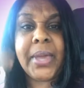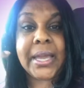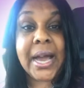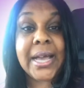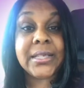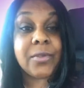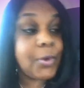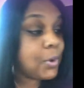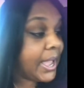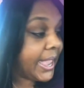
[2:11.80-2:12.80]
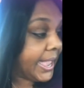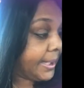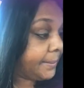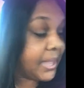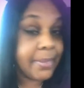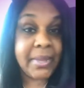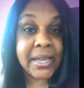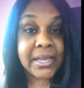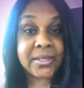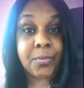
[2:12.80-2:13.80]
because of who I am and
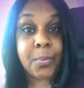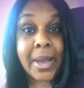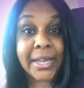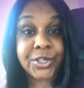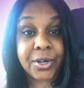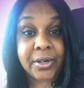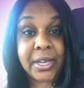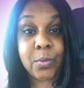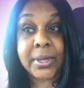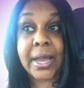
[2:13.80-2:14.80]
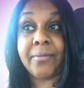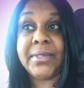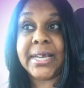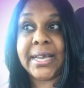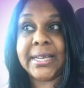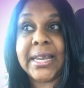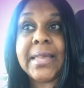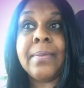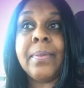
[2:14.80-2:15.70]
because of my journey and what I've done,